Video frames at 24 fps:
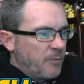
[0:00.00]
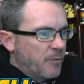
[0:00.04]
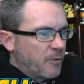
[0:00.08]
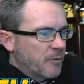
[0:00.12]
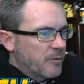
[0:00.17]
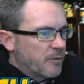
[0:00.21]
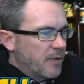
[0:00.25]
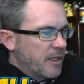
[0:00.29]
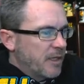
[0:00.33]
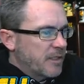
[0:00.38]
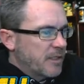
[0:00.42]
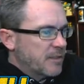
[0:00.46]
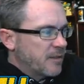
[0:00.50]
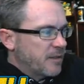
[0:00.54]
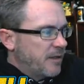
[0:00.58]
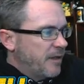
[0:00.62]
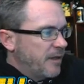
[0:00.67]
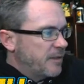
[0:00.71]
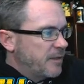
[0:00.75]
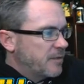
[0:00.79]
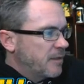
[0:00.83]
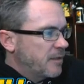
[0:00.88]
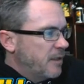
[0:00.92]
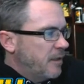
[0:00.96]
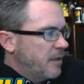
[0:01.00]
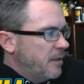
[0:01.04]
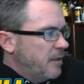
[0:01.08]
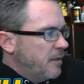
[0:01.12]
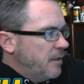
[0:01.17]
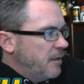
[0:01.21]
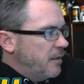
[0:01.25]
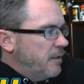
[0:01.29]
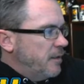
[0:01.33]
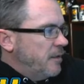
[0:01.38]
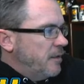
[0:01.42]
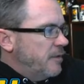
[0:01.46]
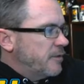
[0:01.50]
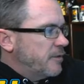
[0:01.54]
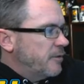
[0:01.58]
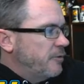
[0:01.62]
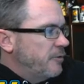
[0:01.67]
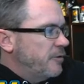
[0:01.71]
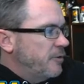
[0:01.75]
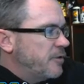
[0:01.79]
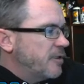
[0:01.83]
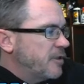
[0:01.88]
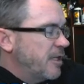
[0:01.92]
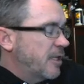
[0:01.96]
We're trying to slice so
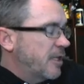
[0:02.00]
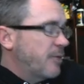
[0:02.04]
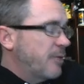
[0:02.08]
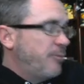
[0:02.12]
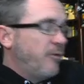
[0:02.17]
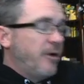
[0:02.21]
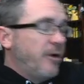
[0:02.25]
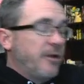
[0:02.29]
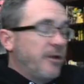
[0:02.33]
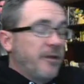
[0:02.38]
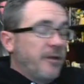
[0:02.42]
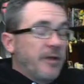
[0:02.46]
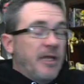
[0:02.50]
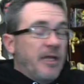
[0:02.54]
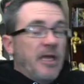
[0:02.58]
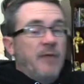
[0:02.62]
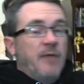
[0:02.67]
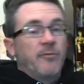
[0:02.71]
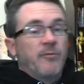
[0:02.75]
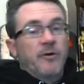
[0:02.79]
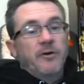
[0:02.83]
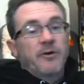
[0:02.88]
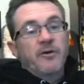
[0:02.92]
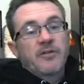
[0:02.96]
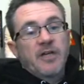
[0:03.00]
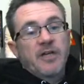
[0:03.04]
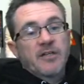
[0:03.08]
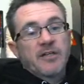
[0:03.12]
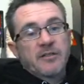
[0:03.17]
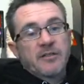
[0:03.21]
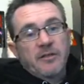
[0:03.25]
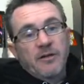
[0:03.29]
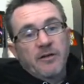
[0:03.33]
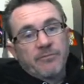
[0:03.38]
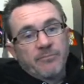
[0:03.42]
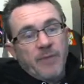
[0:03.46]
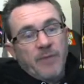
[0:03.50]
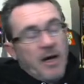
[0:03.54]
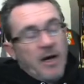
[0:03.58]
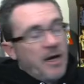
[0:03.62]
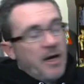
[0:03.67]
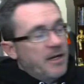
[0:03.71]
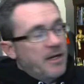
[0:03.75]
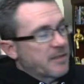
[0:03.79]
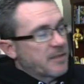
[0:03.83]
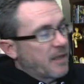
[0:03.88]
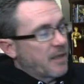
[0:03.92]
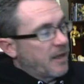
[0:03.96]
Nooch is at the point in the game where Nooch has enough
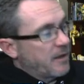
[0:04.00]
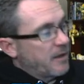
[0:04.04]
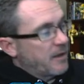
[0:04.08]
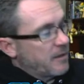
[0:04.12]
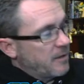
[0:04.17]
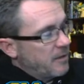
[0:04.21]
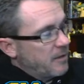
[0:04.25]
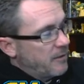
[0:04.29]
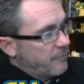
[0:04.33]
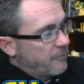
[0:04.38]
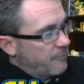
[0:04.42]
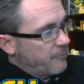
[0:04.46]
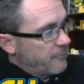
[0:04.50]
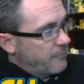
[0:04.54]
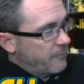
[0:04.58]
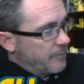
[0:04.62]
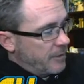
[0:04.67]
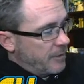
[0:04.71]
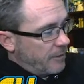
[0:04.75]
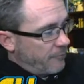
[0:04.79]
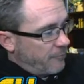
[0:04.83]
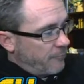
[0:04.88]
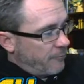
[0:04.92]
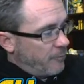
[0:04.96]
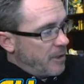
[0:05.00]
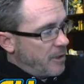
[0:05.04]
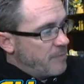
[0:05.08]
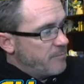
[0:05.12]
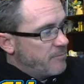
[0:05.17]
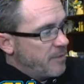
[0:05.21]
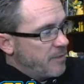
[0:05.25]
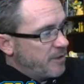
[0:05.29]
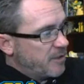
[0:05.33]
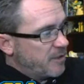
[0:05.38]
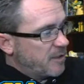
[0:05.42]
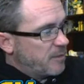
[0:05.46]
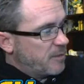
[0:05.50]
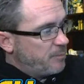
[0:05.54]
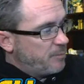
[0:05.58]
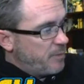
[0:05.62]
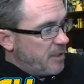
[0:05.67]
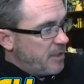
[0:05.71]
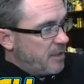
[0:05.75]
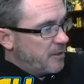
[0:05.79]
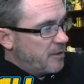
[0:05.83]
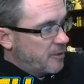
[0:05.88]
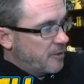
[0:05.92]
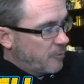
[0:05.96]
mods that if if we miss
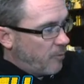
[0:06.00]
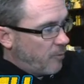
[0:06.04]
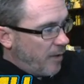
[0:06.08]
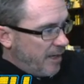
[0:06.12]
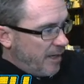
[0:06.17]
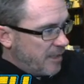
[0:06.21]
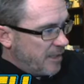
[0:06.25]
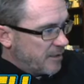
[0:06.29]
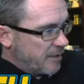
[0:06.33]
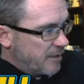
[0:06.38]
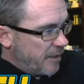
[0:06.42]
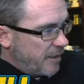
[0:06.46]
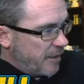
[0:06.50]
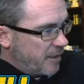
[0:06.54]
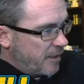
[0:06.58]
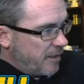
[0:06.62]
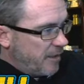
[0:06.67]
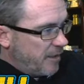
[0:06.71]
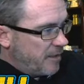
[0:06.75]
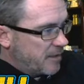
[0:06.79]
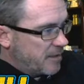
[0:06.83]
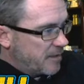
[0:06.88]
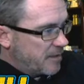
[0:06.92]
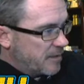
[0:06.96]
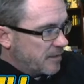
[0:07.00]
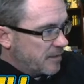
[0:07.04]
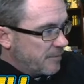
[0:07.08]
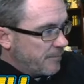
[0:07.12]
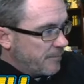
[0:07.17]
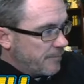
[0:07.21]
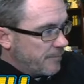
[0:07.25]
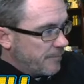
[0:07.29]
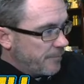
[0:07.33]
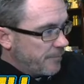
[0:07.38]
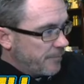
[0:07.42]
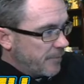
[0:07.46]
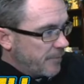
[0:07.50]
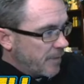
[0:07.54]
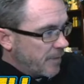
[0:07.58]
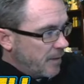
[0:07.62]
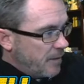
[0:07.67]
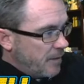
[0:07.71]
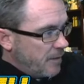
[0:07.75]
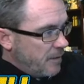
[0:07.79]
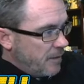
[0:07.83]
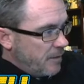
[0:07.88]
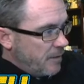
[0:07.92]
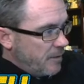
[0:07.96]
speed twice like this,
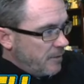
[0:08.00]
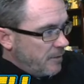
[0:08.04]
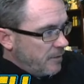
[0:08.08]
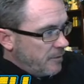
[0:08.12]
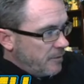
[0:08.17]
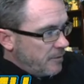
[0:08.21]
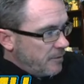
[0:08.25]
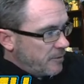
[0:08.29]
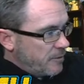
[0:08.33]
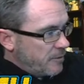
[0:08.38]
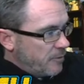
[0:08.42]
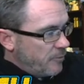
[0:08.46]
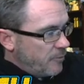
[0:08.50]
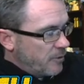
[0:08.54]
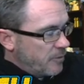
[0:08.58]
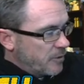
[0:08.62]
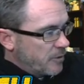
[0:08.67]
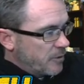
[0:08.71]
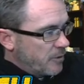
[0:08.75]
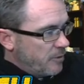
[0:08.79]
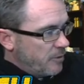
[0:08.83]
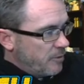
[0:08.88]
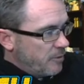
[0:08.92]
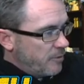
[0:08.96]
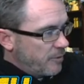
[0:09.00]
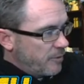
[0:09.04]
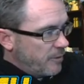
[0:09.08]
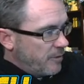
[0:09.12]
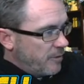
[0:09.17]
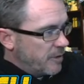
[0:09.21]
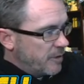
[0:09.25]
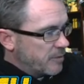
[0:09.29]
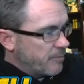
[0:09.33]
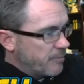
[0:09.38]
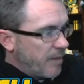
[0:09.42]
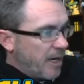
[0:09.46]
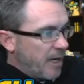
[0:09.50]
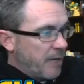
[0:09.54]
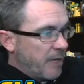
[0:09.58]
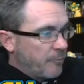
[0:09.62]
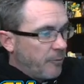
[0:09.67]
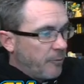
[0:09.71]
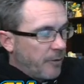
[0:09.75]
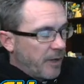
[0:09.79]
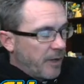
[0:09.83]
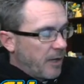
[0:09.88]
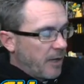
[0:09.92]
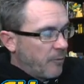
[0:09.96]
two and two, this mod
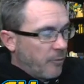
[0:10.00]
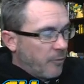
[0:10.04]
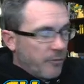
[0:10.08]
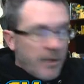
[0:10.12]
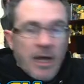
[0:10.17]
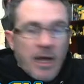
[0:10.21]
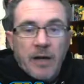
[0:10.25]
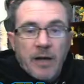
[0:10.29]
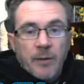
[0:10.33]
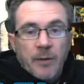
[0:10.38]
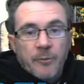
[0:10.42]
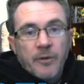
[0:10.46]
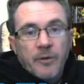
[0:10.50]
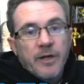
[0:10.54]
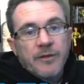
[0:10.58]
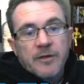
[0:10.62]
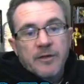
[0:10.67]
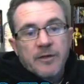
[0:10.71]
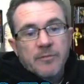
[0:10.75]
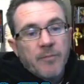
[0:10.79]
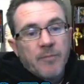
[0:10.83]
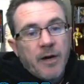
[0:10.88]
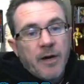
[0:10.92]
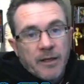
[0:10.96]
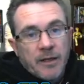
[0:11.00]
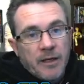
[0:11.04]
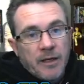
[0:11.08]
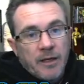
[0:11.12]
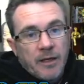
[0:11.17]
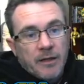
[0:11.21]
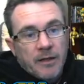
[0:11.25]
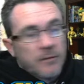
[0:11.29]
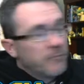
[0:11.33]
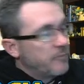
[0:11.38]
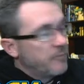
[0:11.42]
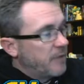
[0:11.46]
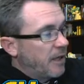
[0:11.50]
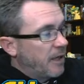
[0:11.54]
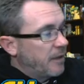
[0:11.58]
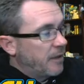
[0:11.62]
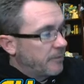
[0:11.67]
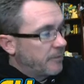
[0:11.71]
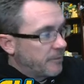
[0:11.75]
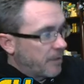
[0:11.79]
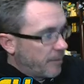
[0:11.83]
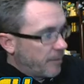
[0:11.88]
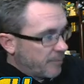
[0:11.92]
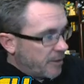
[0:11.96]
will I will not upgrade this mod again. I'm
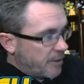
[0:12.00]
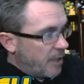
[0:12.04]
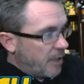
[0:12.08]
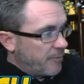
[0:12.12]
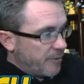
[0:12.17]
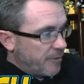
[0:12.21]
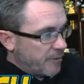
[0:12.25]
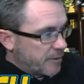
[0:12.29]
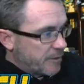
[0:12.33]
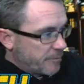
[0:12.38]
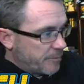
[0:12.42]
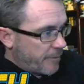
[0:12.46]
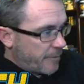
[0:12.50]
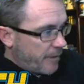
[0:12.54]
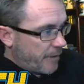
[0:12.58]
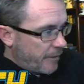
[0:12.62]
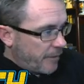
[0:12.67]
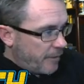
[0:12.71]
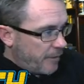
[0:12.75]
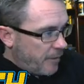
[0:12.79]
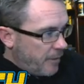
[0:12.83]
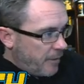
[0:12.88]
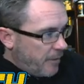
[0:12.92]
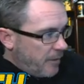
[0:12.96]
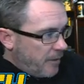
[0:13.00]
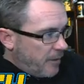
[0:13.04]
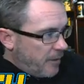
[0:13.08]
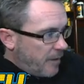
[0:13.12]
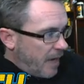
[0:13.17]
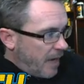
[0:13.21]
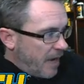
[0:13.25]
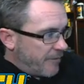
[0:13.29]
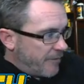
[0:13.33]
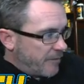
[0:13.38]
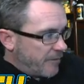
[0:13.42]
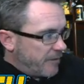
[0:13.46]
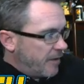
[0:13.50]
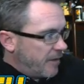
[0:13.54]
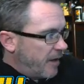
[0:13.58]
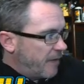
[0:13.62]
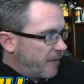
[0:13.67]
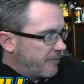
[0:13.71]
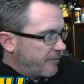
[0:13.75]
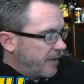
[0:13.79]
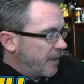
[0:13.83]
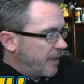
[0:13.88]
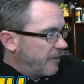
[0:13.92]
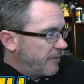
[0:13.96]
done. I'm done with this mod. I have
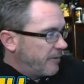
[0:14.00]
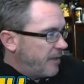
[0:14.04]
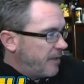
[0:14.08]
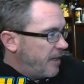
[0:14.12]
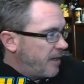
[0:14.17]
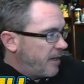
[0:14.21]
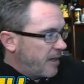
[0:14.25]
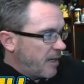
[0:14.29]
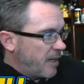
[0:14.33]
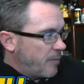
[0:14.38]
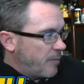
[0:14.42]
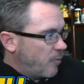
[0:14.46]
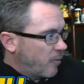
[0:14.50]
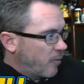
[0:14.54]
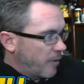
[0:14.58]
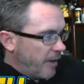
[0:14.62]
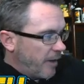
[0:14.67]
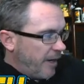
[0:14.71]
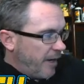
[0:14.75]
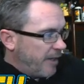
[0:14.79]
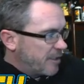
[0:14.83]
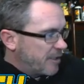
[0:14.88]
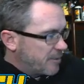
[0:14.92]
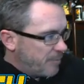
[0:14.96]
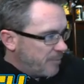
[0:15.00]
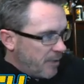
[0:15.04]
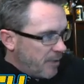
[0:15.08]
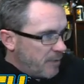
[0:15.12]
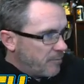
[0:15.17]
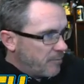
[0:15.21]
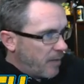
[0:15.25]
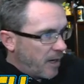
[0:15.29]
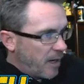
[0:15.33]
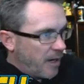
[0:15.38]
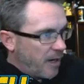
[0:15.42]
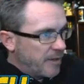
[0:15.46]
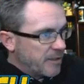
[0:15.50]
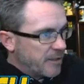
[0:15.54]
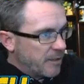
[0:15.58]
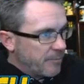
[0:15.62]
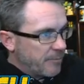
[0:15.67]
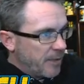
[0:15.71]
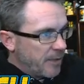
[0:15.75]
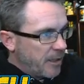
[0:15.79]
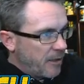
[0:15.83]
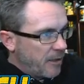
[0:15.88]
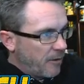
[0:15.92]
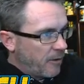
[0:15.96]
enough. I don't need any more eight speed mods on
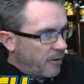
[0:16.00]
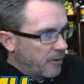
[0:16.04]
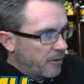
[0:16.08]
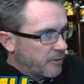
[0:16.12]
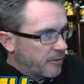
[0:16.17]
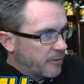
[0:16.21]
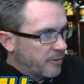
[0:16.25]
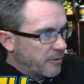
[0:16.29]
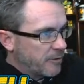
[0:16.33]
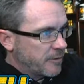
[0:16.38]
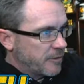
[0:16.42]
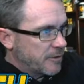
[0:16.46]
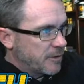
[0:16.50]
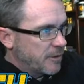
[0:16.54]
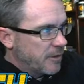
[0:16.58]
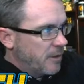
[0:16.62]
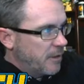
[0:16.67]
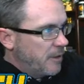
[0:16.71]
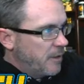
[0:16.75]
my characters.